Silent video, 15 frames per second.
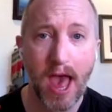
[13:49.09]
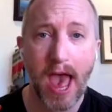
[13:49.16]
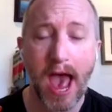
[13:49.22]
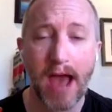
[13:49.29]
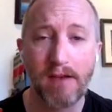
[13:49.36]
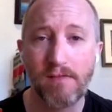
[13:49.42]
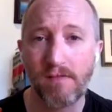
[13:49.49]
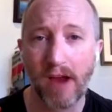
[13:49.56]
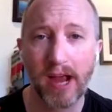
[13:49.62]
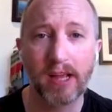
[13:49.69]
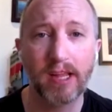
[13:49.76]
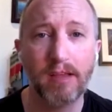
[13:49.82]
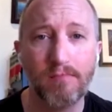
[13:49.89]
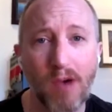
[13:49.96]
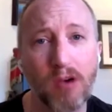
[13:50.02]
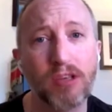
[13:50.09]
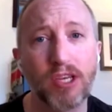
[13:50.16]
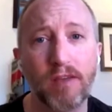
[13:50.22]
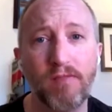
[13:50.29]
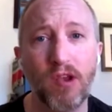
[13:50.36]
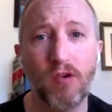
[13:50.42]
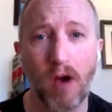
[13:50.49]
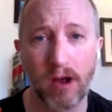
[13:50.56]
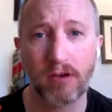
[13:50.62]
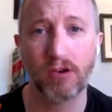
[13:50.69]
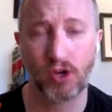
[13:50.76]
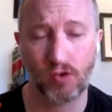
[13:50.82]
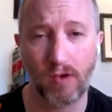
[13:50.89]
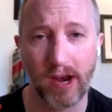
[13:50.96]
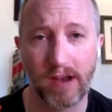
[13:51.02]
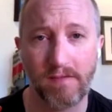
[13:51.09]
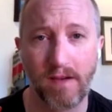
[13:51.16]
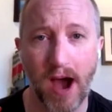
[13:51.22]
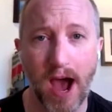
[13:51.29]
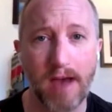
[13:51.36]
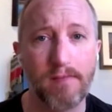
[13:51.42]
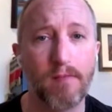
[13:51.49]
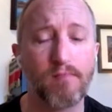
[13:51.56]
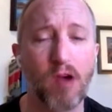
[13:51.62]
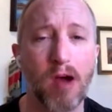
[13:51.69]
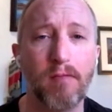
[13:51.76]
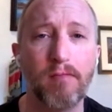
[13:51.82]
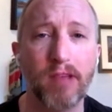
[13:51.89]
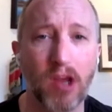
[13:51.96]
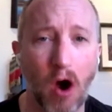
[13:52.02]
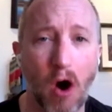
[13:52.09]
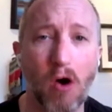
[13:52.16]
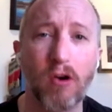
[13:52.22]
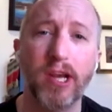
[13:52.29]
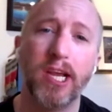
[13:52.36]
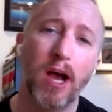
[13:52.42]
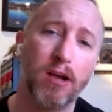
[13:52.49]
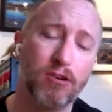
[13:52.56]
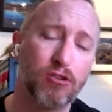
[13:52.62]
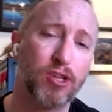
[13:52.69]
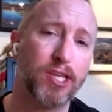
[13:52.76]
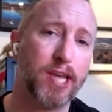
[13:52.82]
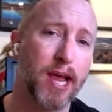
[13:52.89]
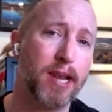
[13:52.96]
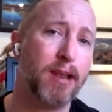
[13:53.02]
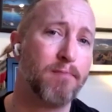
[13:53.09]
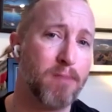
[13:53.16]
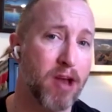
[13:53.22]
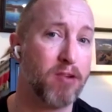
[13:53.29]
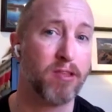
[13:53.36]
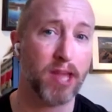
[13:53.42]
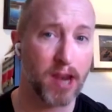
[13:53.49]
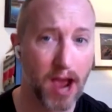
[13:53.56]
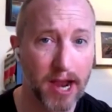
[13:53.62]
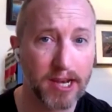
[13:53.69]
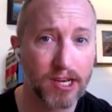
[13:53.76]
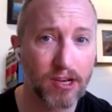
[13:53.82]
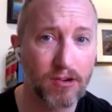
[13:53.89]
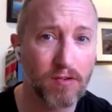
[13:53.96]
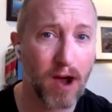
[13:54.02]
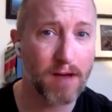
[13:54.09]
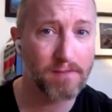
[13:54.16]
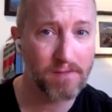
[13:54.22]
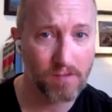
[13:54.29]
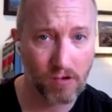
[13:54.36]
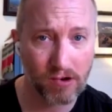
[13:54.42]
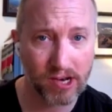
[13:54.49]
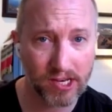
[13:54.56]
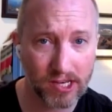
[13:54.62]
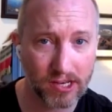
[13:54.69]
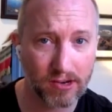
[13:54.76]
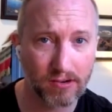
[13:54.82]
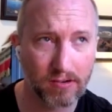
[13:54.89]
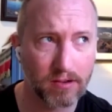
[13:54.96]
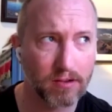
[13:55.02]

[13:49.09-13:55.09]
And frankly, most of you under 25 probably already understand it better than I do. I'm 42.